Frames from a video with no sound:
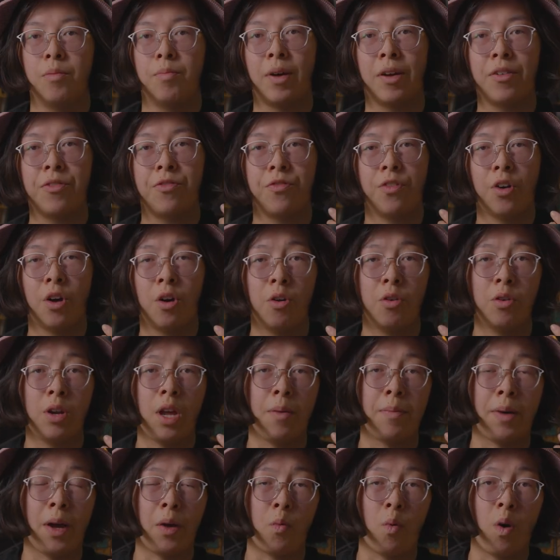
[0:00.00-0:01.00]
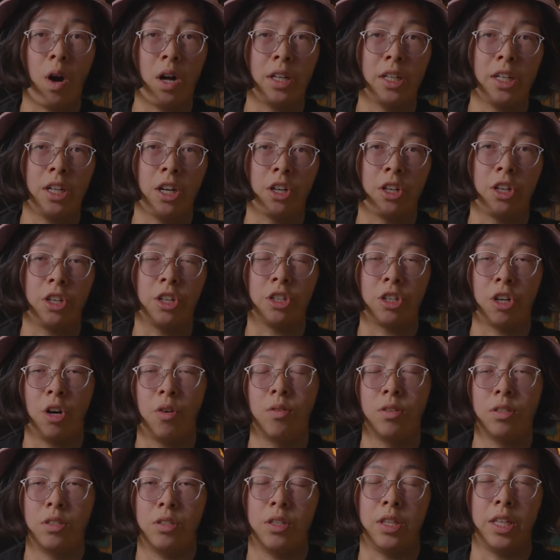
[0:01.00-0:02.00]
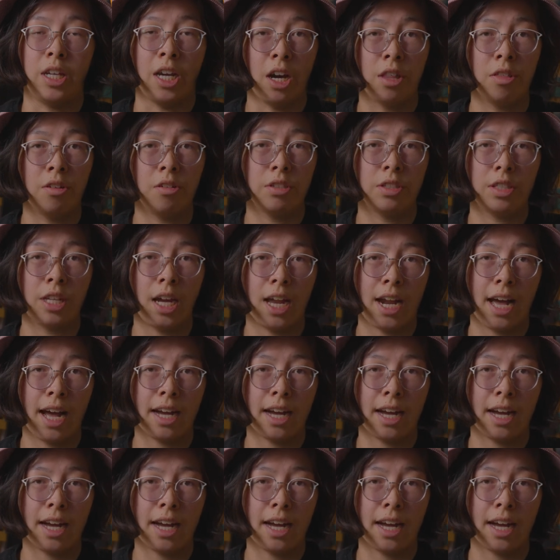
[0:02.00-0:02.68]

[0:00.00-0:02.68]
My phone and my wallet are gonna go into the other side